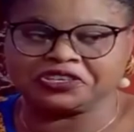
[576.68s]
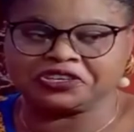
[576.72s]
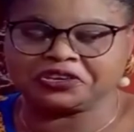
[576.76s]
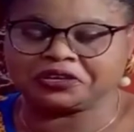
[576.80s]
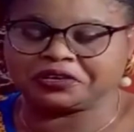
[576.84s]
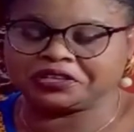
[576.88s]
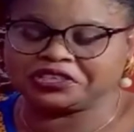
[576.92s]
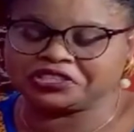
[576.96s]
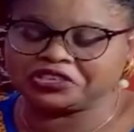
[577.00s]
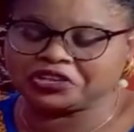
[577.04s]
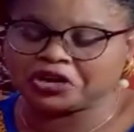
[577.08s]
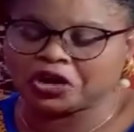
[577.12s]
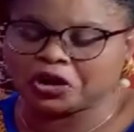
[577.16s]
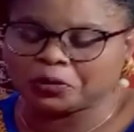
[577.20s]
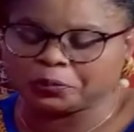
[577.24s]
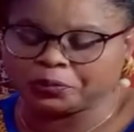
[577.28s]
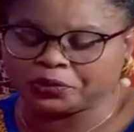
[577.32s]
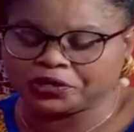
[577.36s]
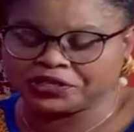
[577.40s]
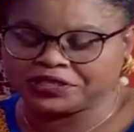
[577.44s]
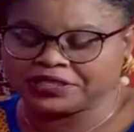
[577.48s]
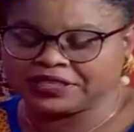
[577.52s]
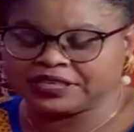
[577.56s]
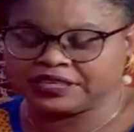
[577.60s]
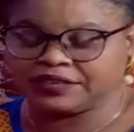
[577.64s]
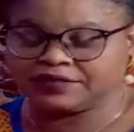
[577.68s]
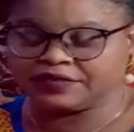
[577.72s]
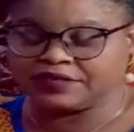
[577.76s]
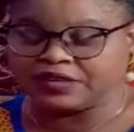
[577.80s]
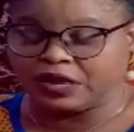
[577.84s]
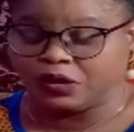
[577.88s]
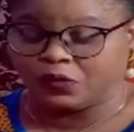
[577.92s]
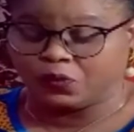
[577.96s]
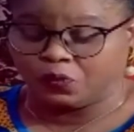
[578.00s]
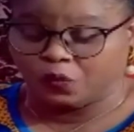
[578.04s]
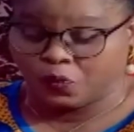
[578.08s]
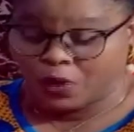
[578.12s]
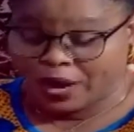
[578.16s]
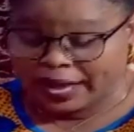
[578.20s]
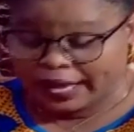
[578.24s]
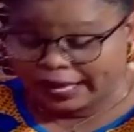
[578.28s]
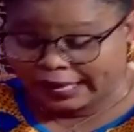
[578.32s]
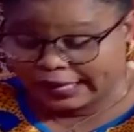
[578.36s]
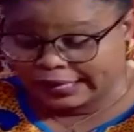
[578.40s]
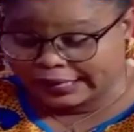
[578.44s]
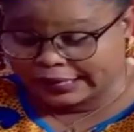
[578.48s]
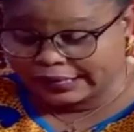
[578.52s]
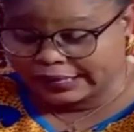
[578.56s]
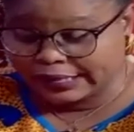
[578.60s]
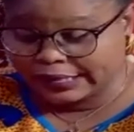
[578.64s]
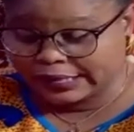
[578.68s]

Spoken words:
operatives, well,